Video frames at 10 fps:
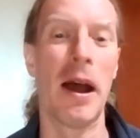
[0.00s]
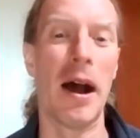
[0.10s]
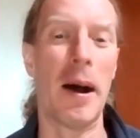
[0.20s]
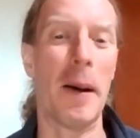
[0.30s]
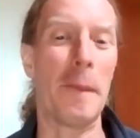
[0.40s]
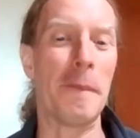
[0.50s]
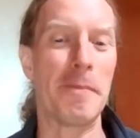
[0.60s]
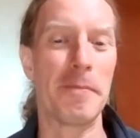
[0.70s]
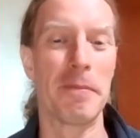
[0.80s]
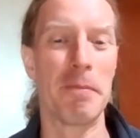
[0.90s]
Um,
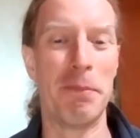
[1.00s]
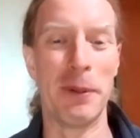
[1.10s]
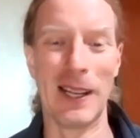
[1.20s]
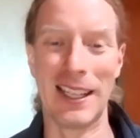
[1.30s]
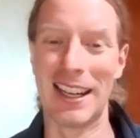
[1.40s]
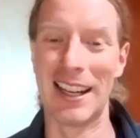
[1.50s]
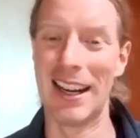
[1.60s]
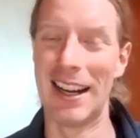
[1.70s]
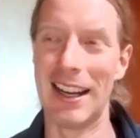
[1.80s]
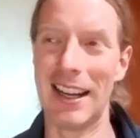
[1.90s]
but
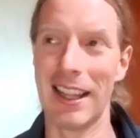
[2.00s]
uh,